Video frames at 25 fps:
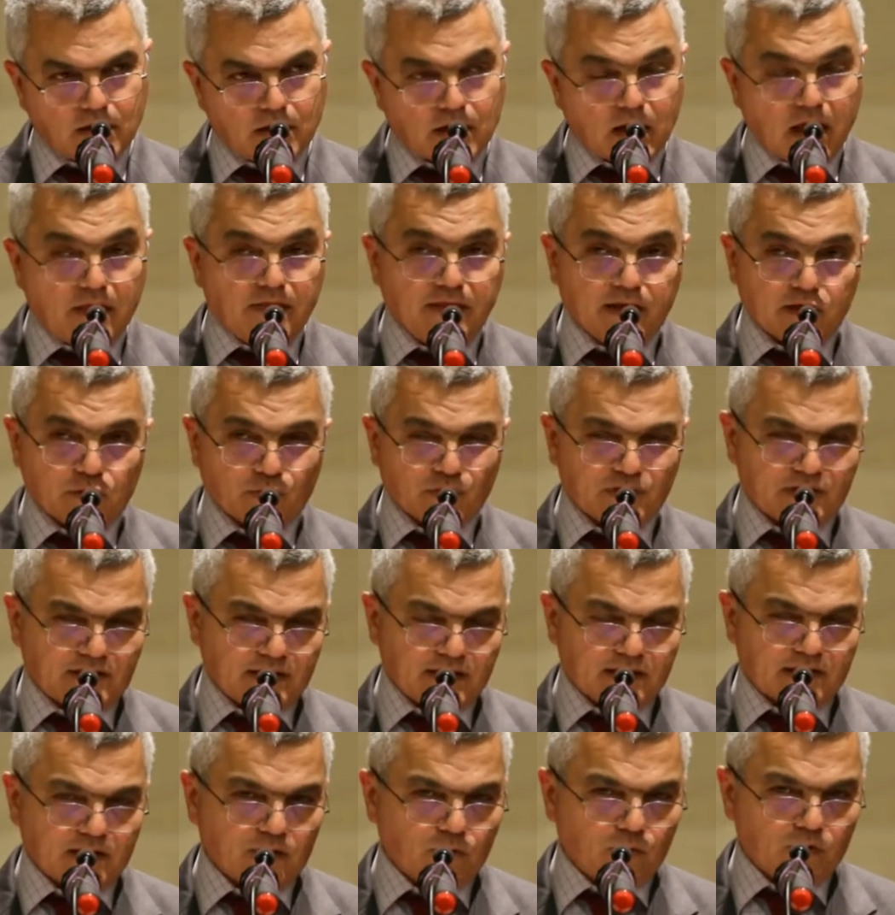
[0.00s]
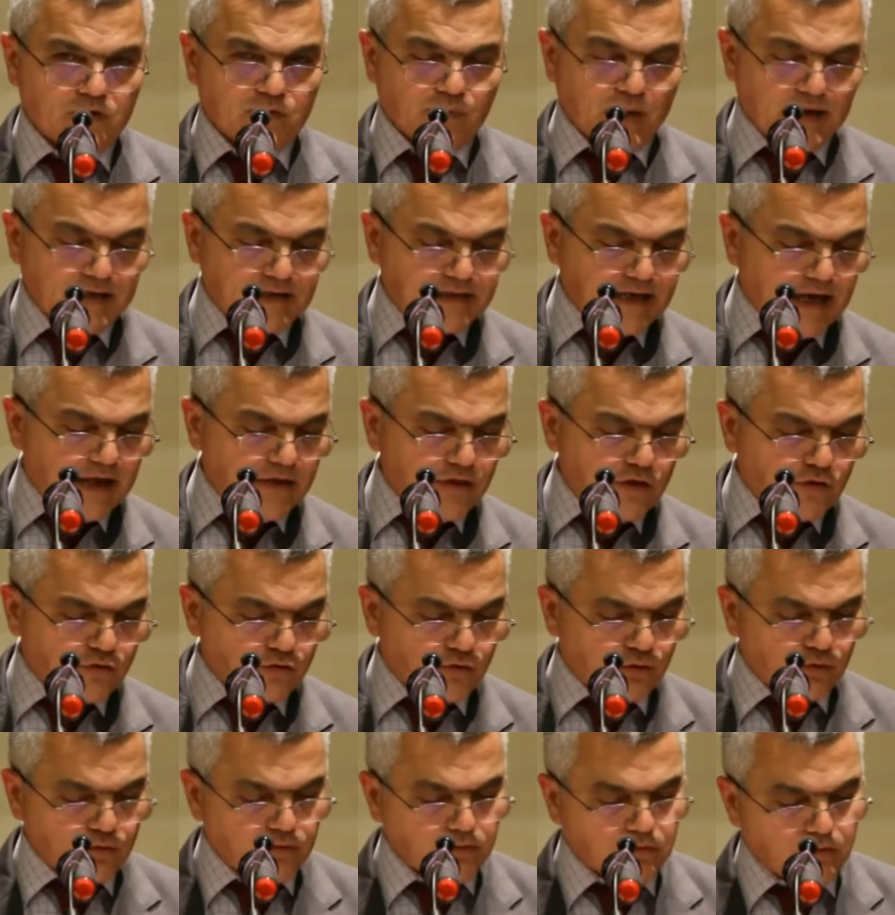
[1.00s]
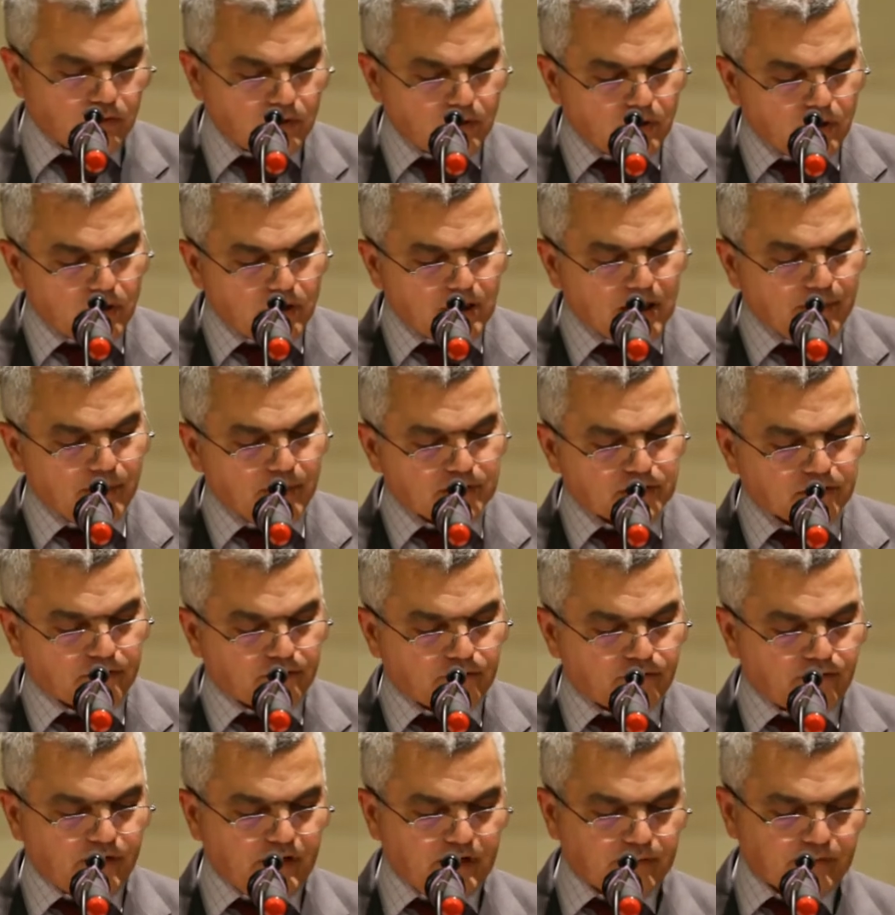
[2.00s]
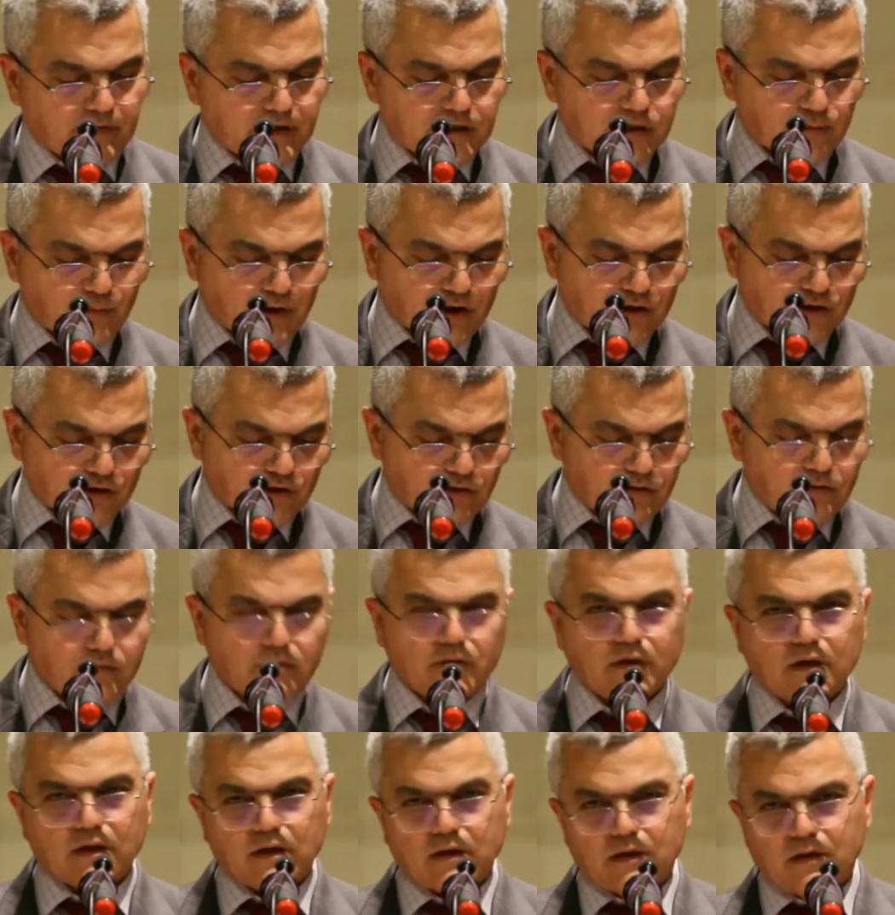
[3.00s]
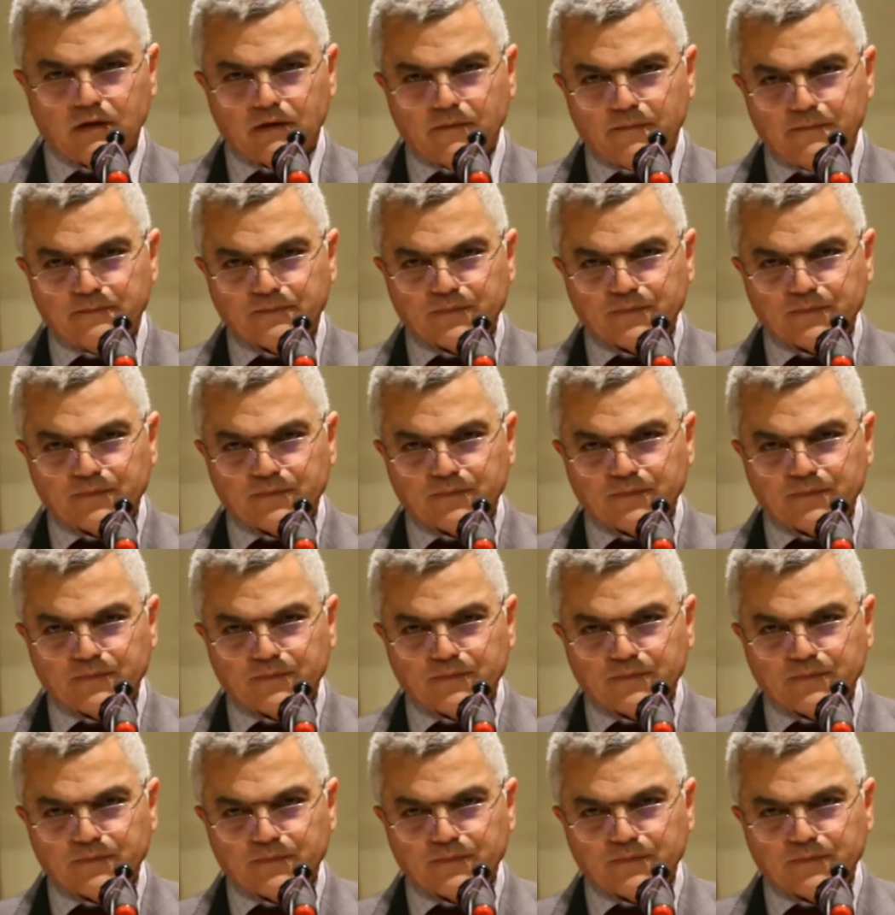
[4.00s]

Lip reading: And this system was maintained through limits of freedom of expression.